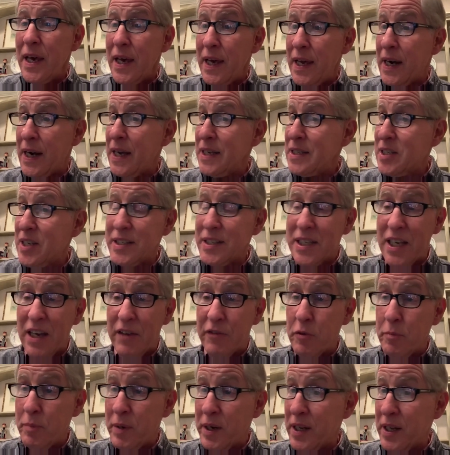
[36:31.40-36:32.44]
And I said to
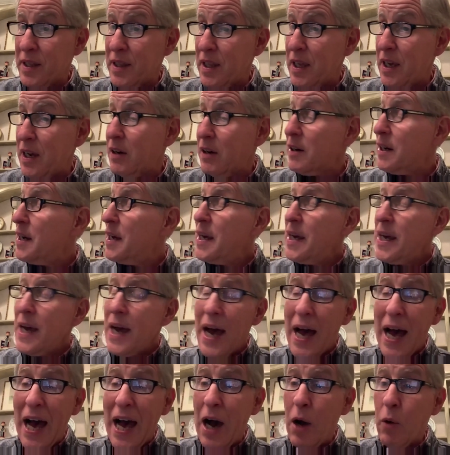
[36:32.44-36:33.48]
everybody there,
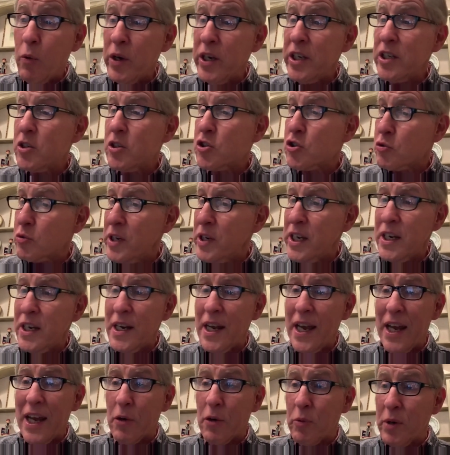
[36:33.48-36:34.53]
how we
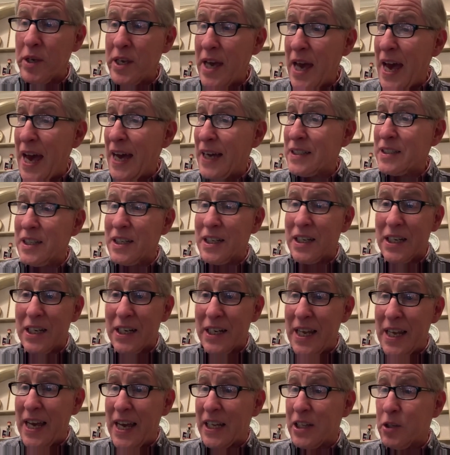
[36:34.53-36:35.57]
treat and react and
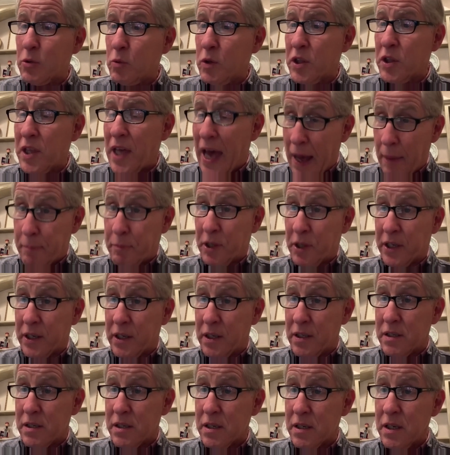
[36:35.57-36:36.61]
connect with
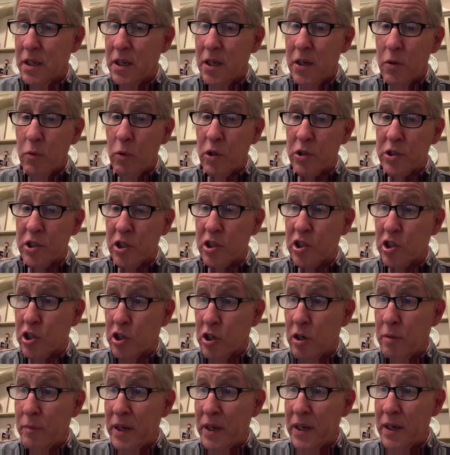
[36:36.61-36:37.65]
applicants will
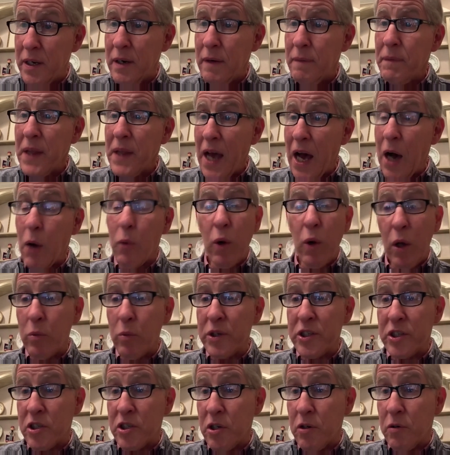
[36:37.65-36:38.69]
determine how well
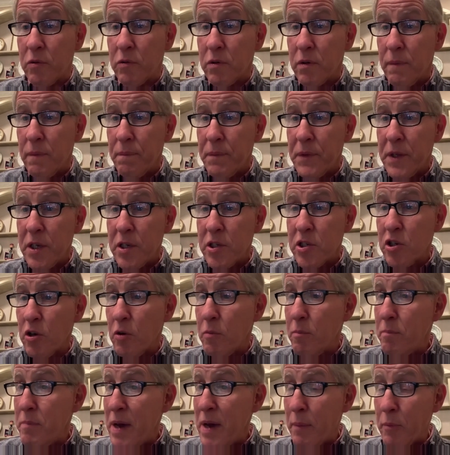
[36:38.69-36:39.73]
we do. So
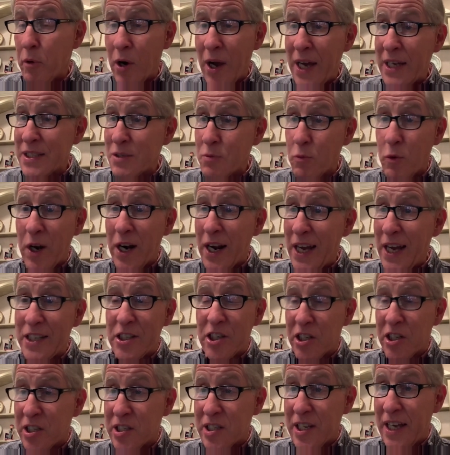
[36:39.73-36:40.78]
memorize what I
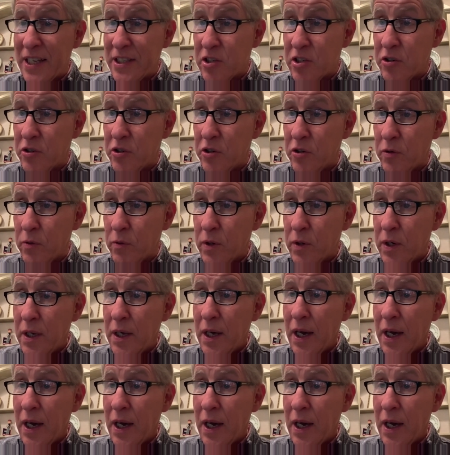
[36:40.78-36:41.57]
just said to you.